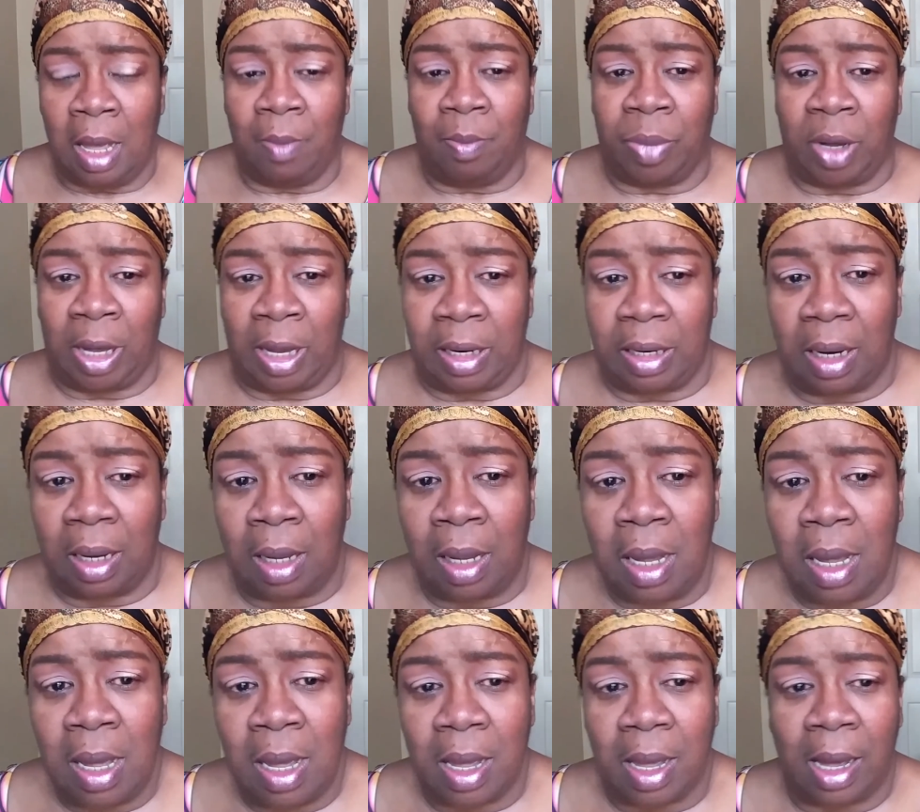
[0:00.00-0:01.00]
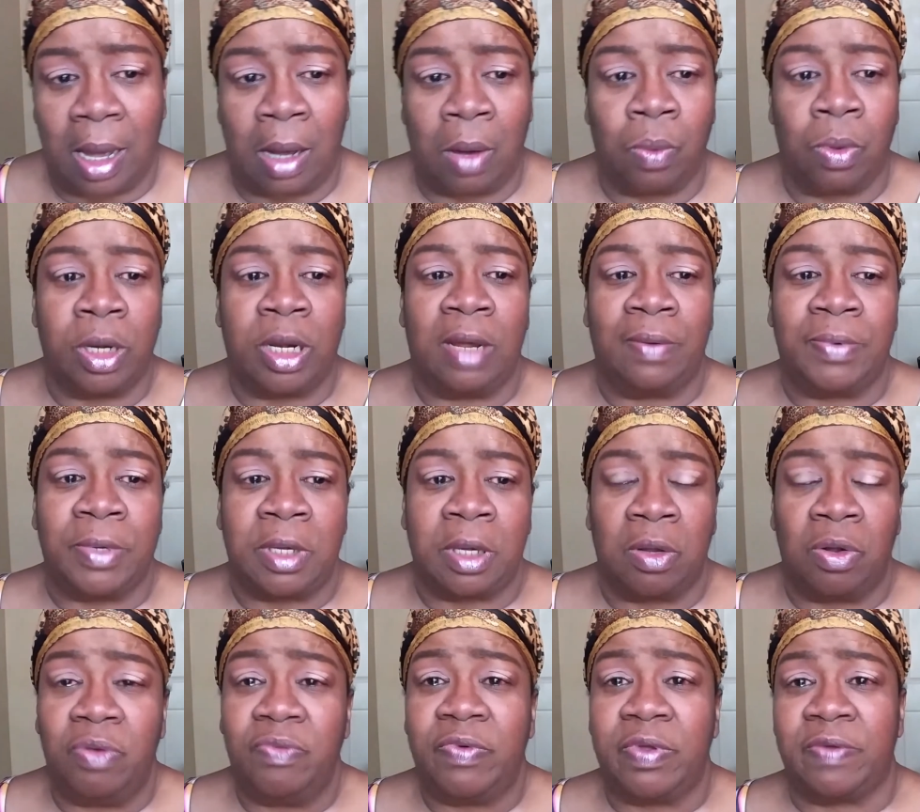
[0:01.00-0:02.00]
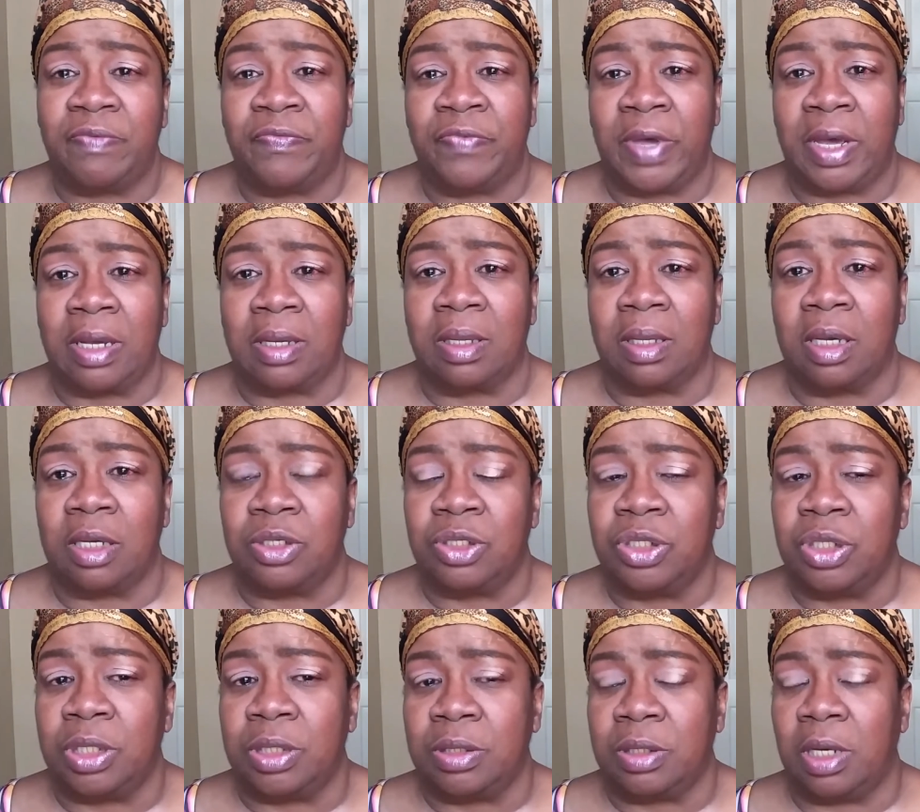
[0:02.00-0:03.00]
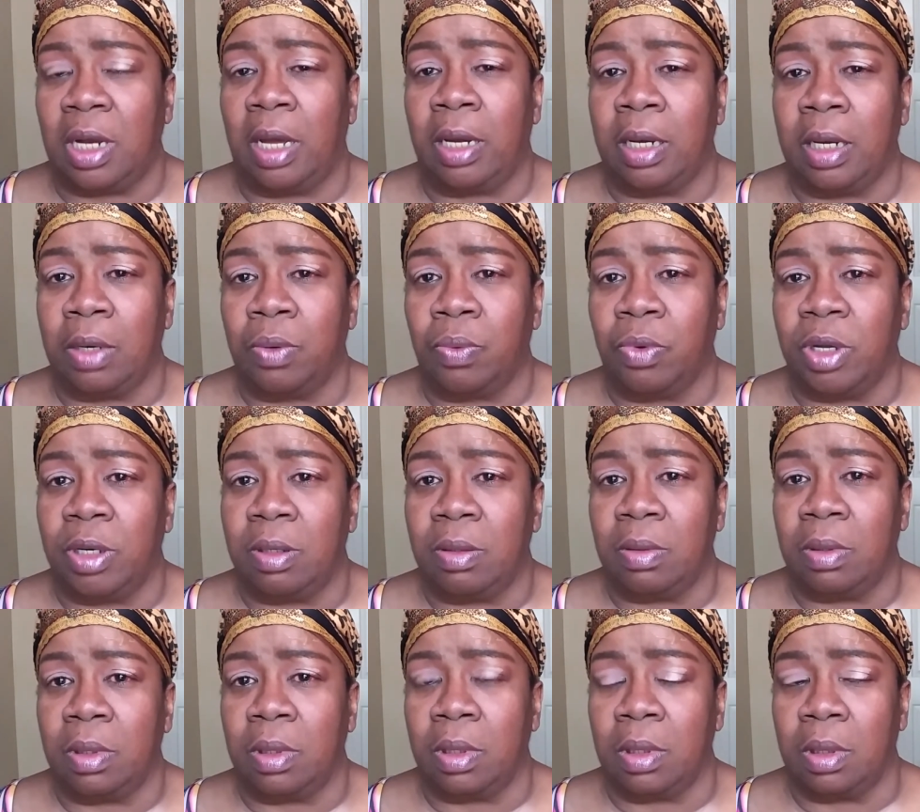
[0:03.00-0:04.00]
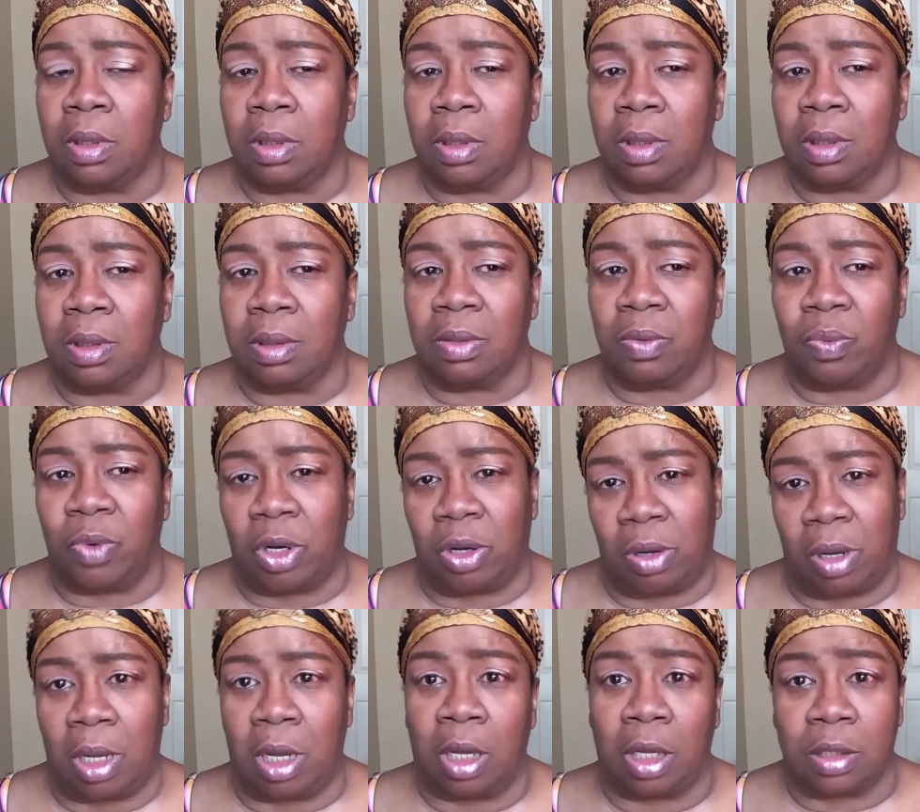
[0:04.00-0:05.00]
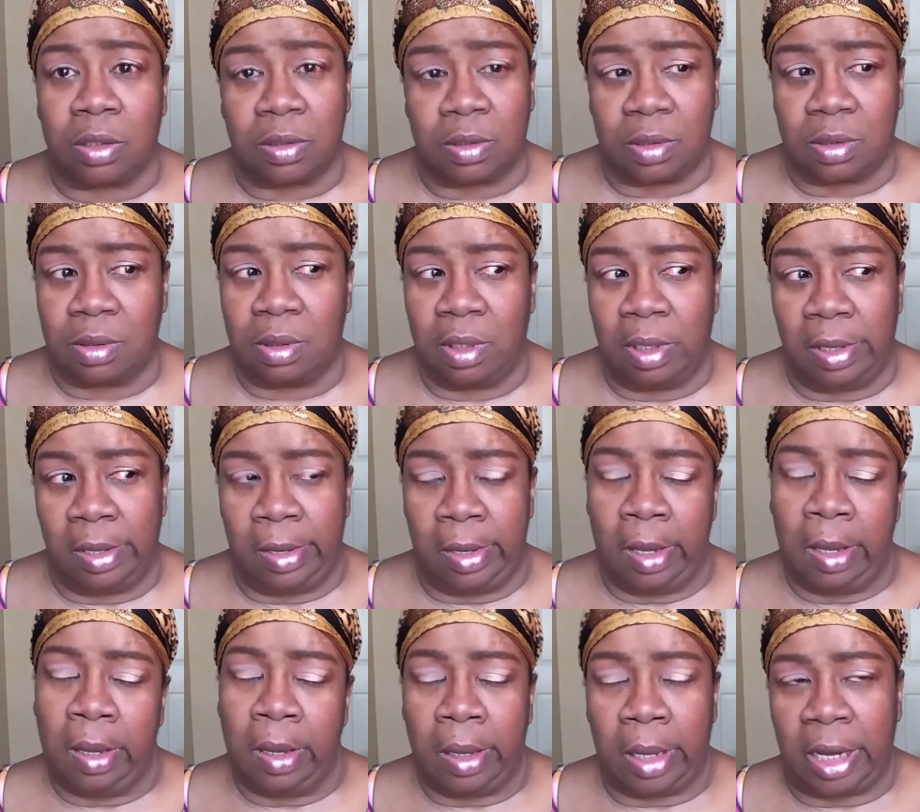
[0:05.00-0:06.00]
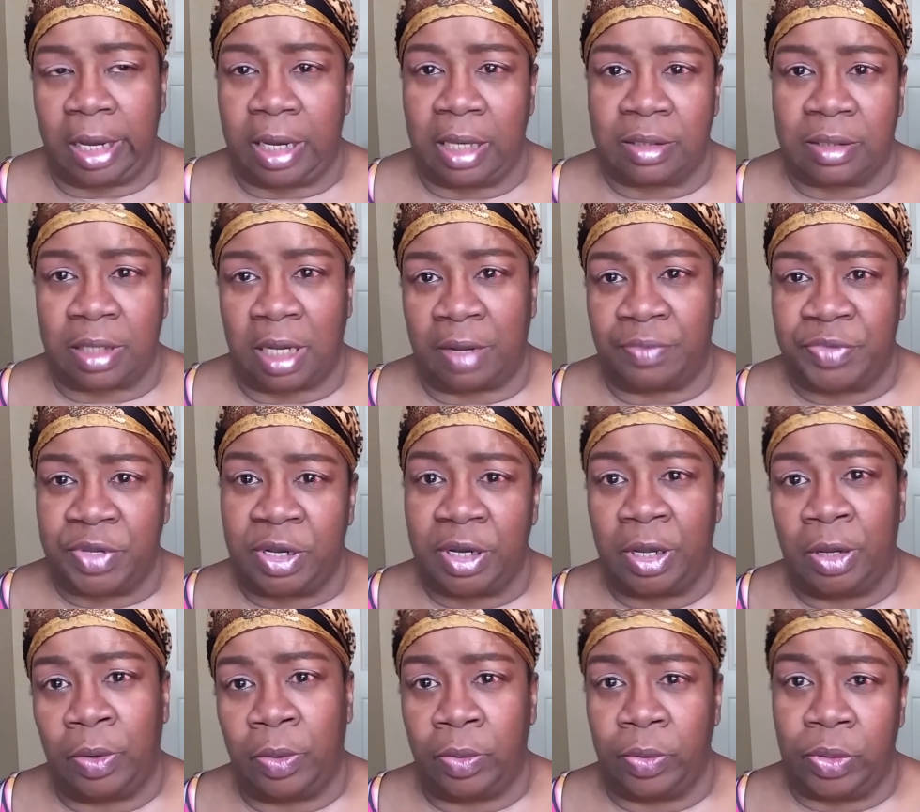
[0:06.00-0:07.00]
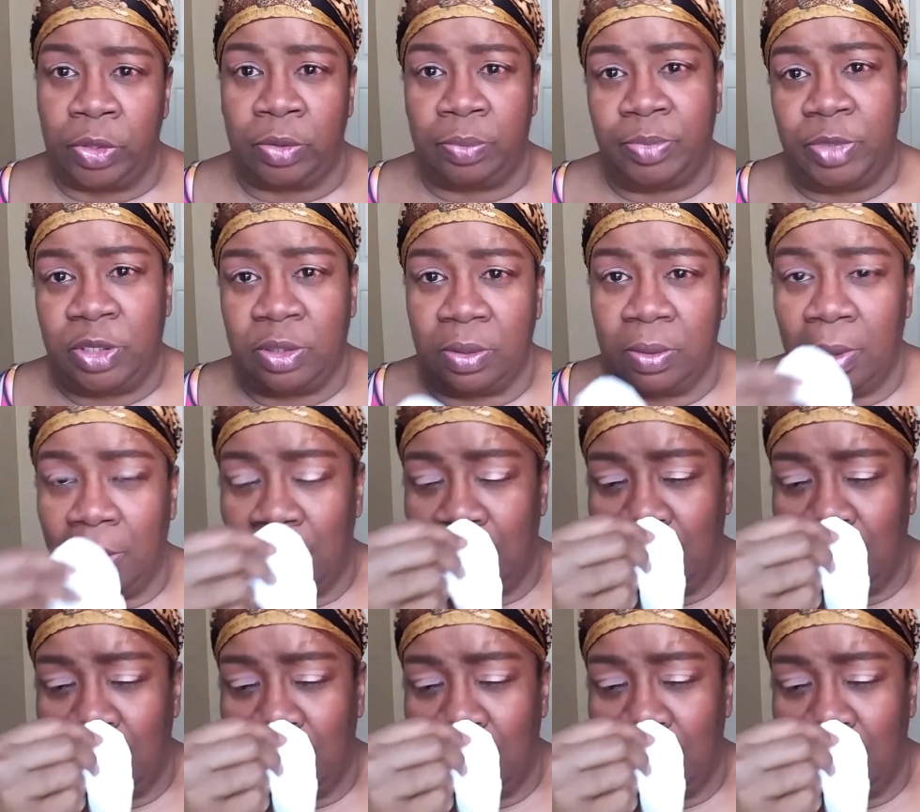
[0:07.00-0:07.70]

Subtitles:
But I will never get over the fact that she's not here with, well, us. I guess I have to include them too.